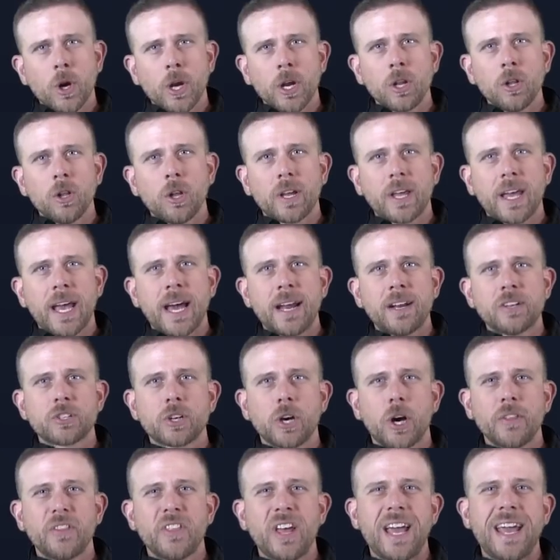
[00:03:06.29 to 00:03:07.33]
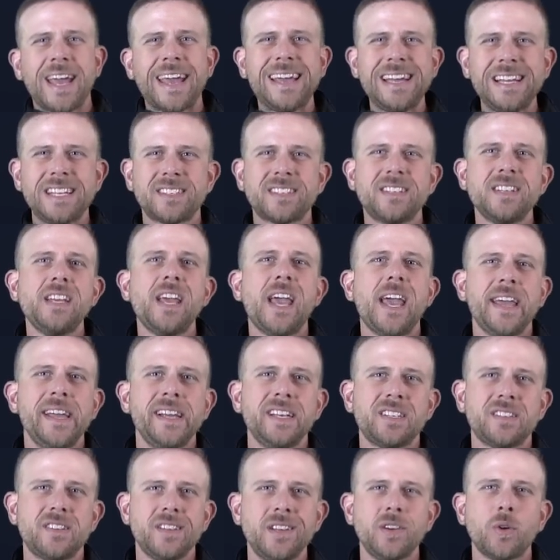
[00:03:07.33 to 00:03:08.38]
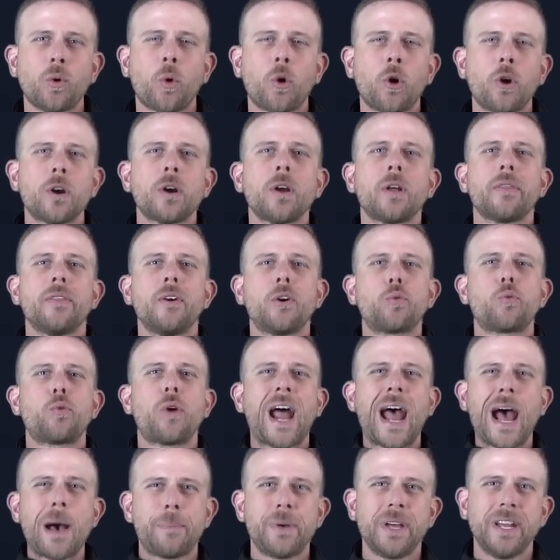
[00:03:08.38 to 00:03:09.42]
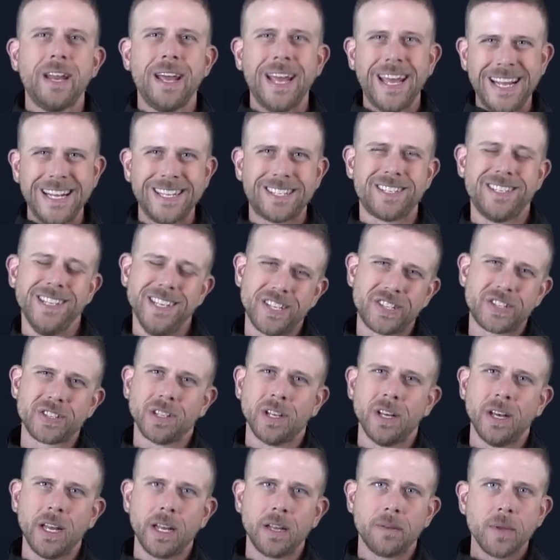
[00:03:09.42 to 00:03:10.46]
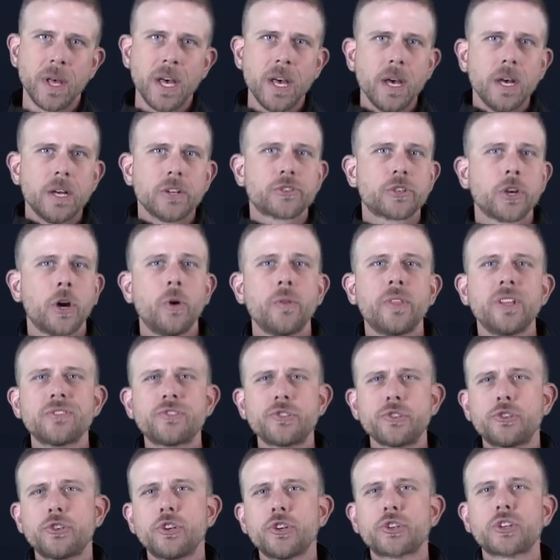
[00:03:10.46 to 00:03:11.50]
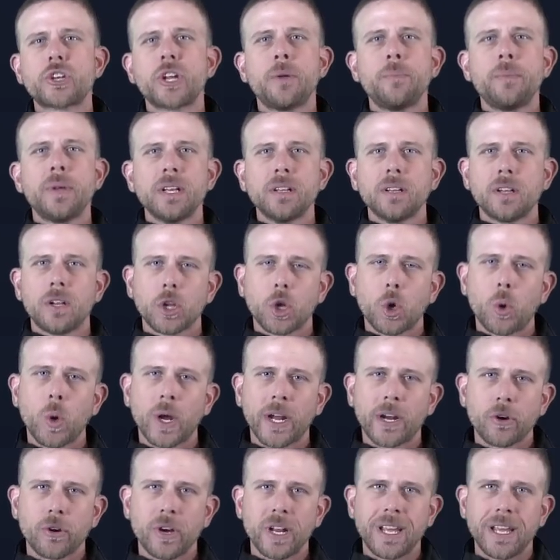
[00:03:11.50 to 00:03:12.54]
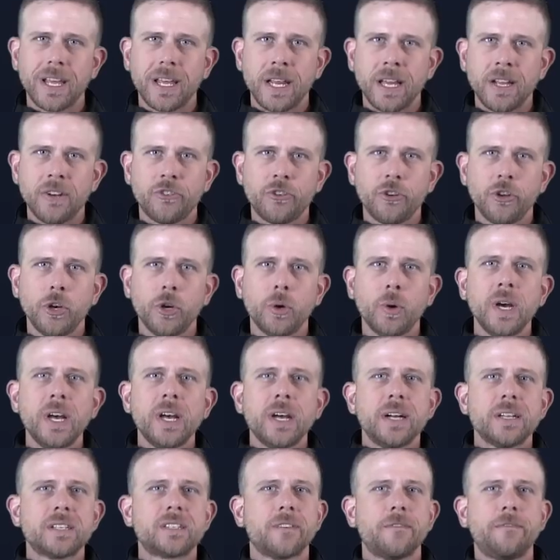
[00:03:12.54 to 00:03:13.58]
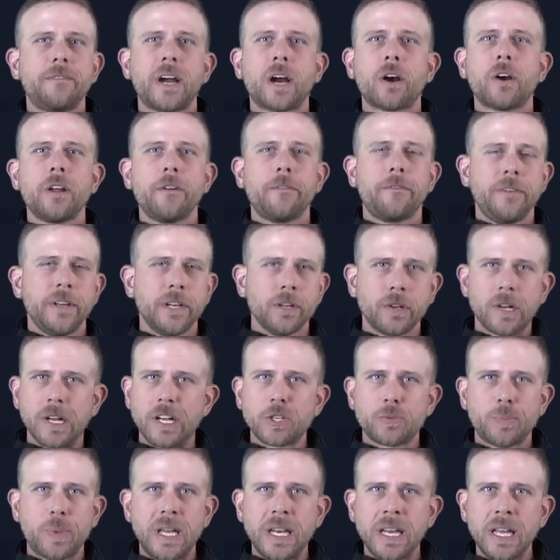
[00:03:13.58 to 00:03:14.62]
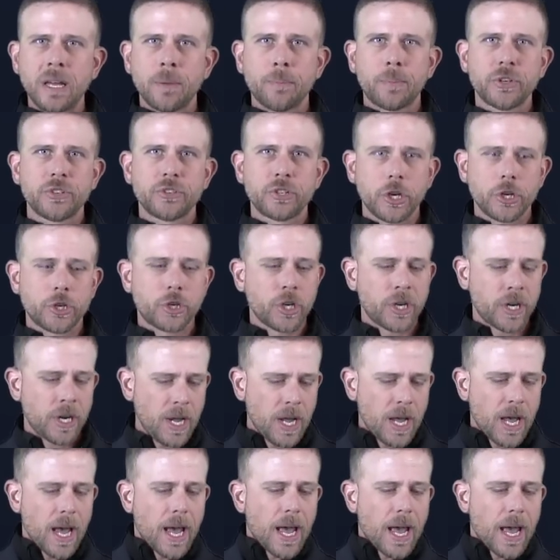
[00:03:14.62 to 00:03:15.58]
we're going to look at is called the hasty hasty, or the rapid hasty sling. So this is just going to be a little quicker to get into. It's a very field expedient position.